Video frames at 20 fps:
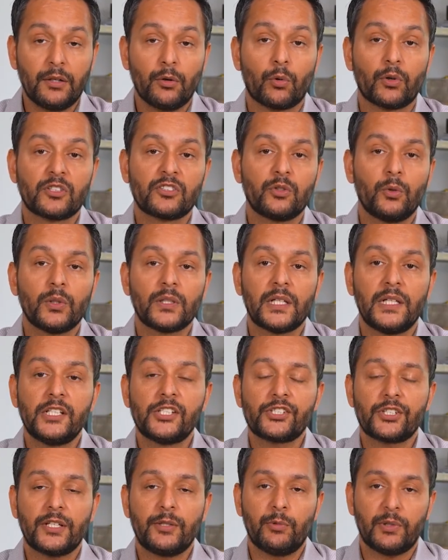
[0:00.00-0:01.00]
or sold
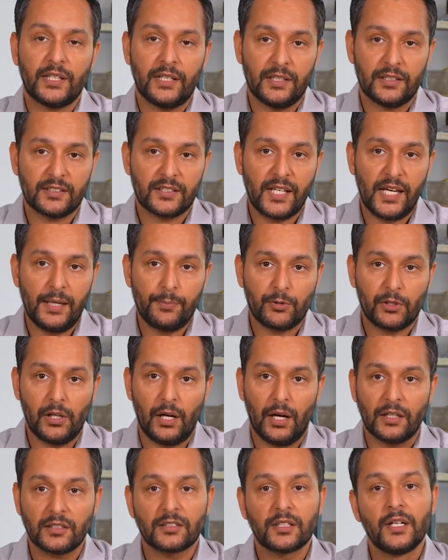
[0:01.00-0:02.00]
conditionally with an escape
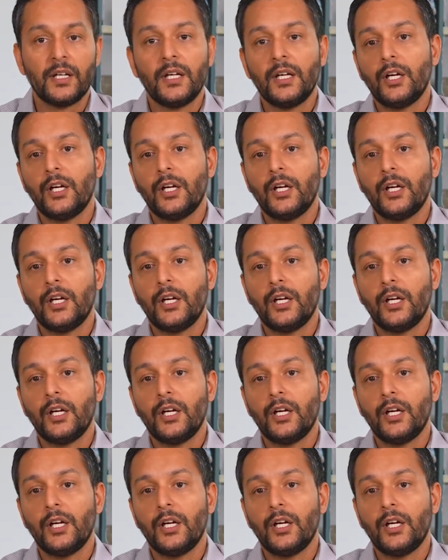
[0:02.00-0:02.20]
clause,